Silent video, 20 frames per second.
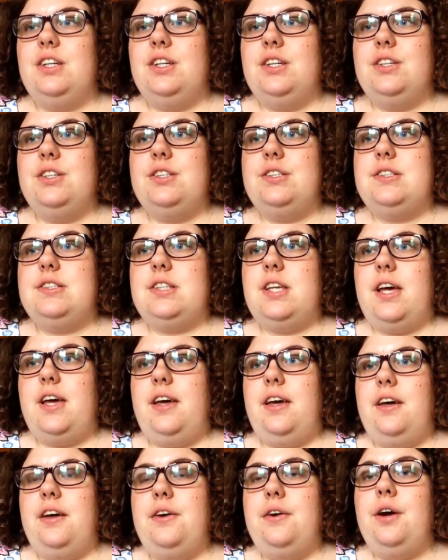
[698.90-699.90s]

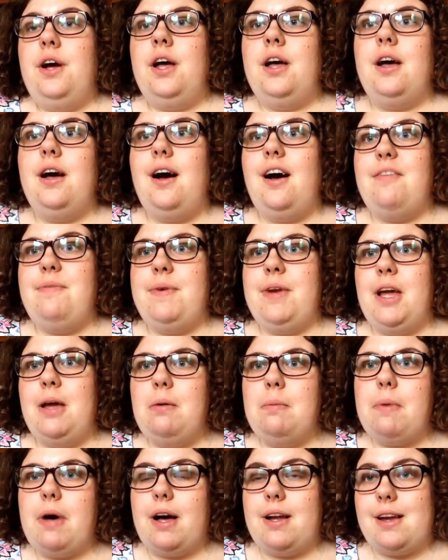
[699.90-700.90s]
So I've been
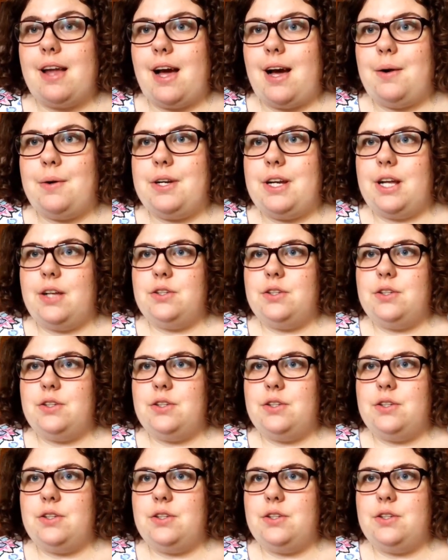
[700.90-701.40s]
home about an hour now,